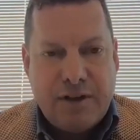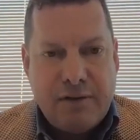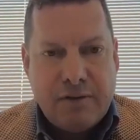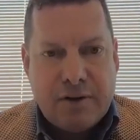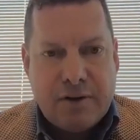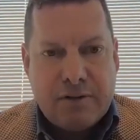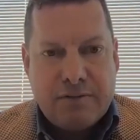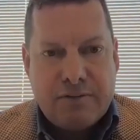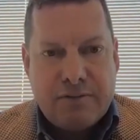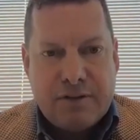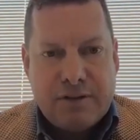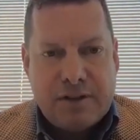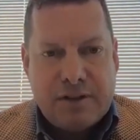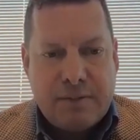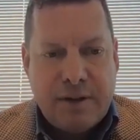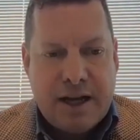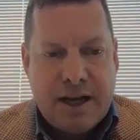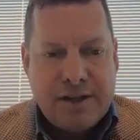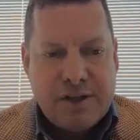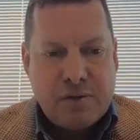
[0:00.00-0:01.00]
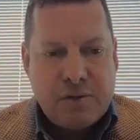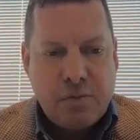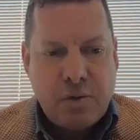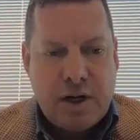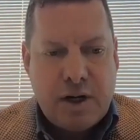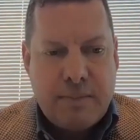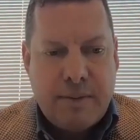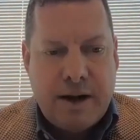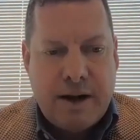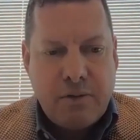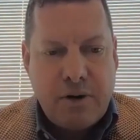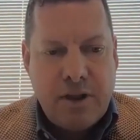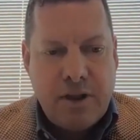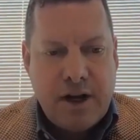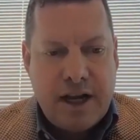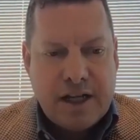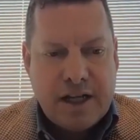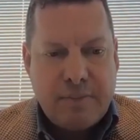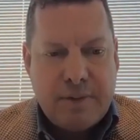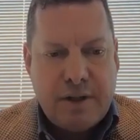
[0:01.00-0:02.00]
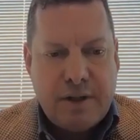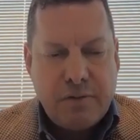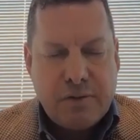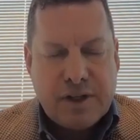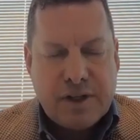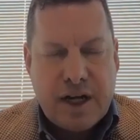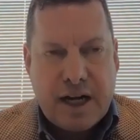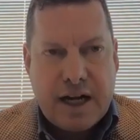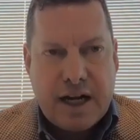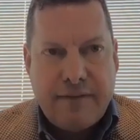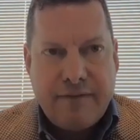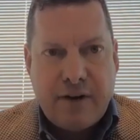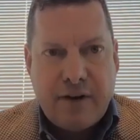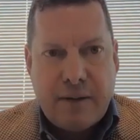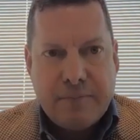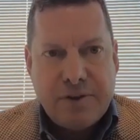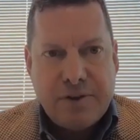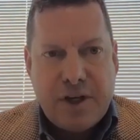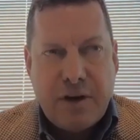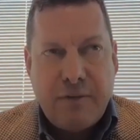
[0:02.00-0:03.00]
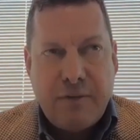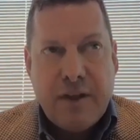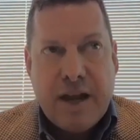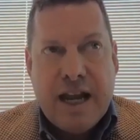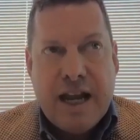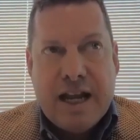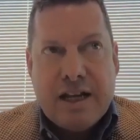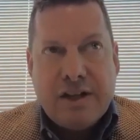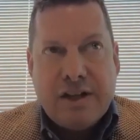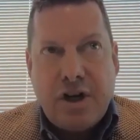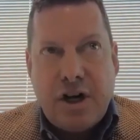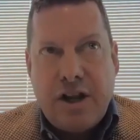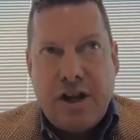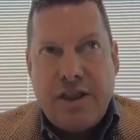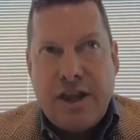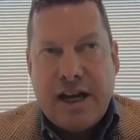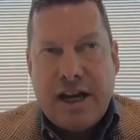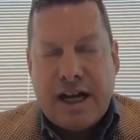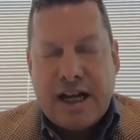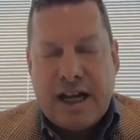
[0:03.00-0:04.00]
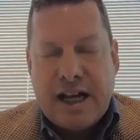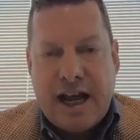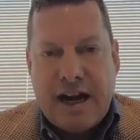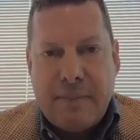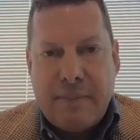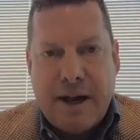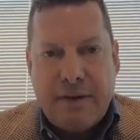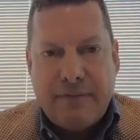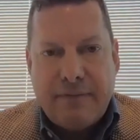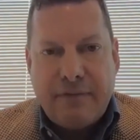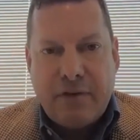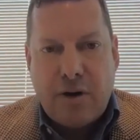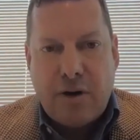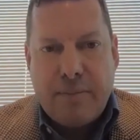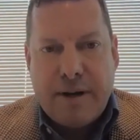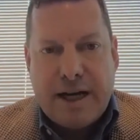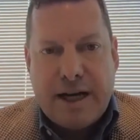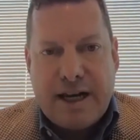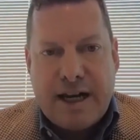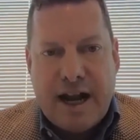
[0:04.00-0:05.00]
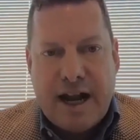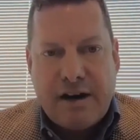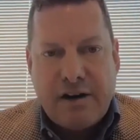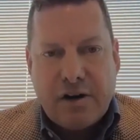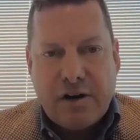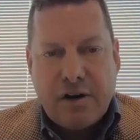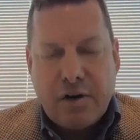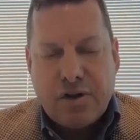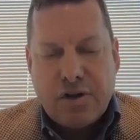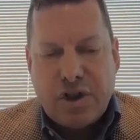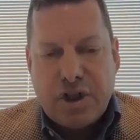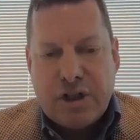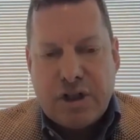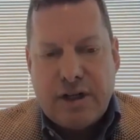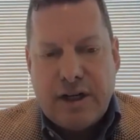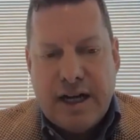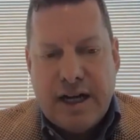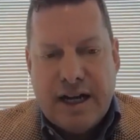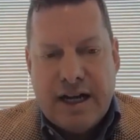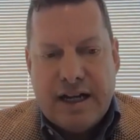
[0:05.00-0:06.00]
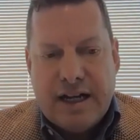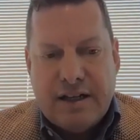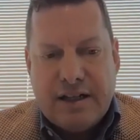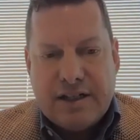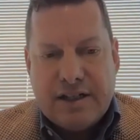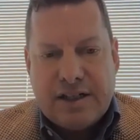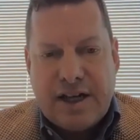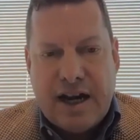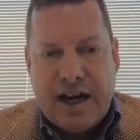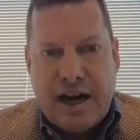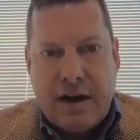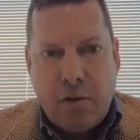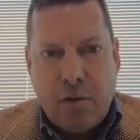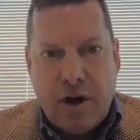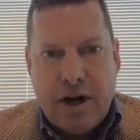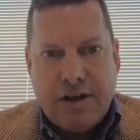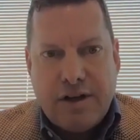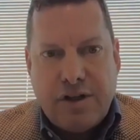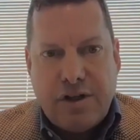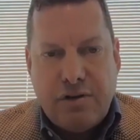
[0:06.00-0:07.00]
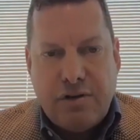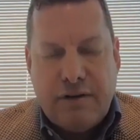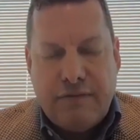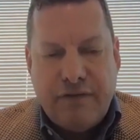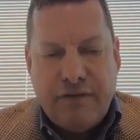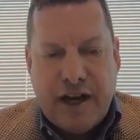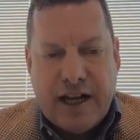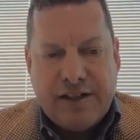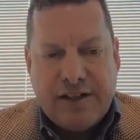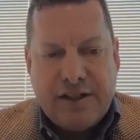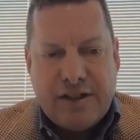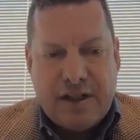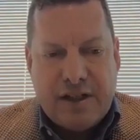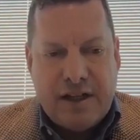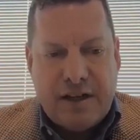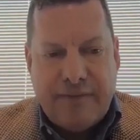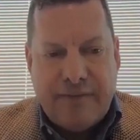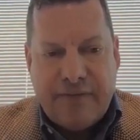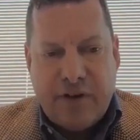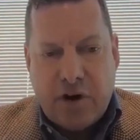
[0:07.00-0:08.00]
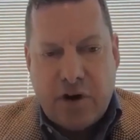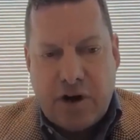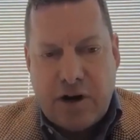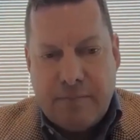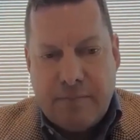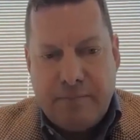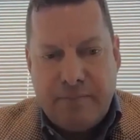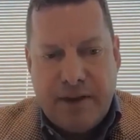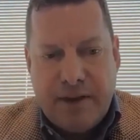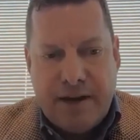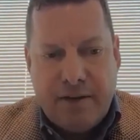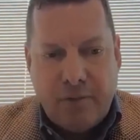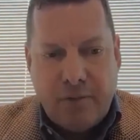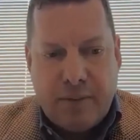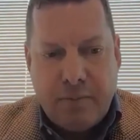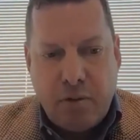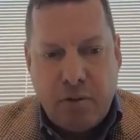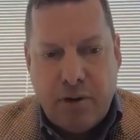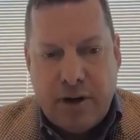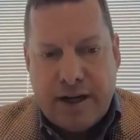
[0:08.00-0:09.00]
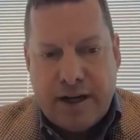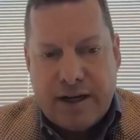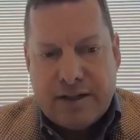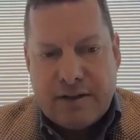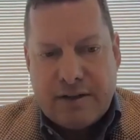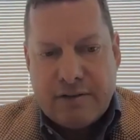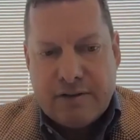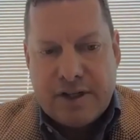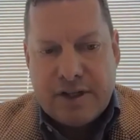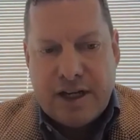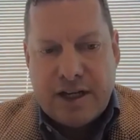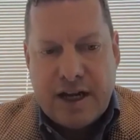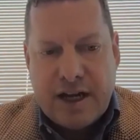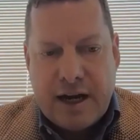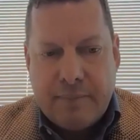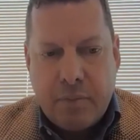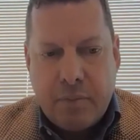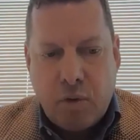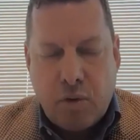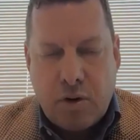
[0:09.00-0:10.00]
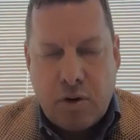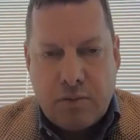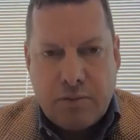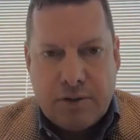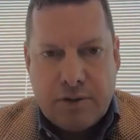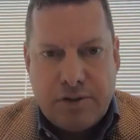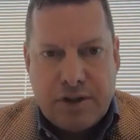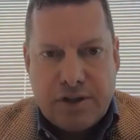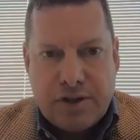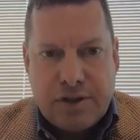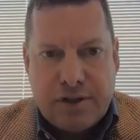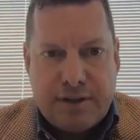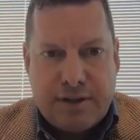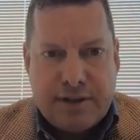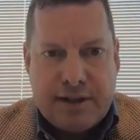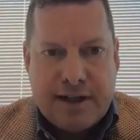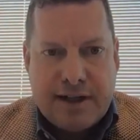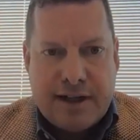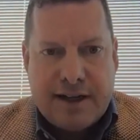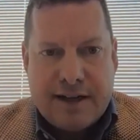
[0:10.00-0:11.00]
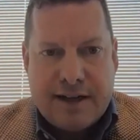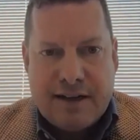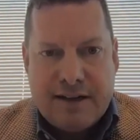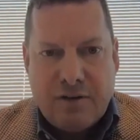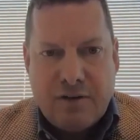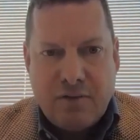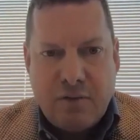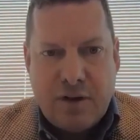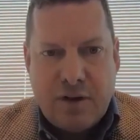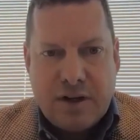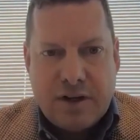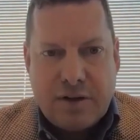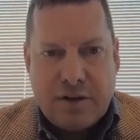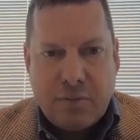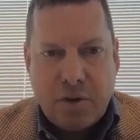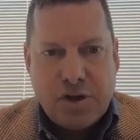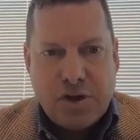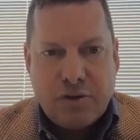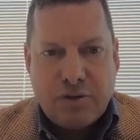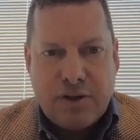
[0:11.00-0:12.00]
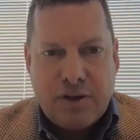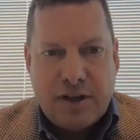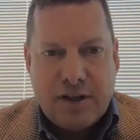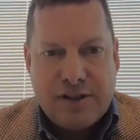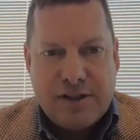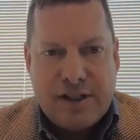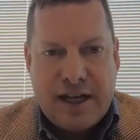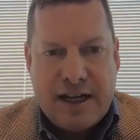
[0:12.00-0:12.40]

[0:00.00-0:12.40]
They were in some cases worried about where the next meal was going to come from. So started thinking a lot about farming and agriculture. Decided I wanted to invest in a farm at one point because I was getting kind of bored with just commercial real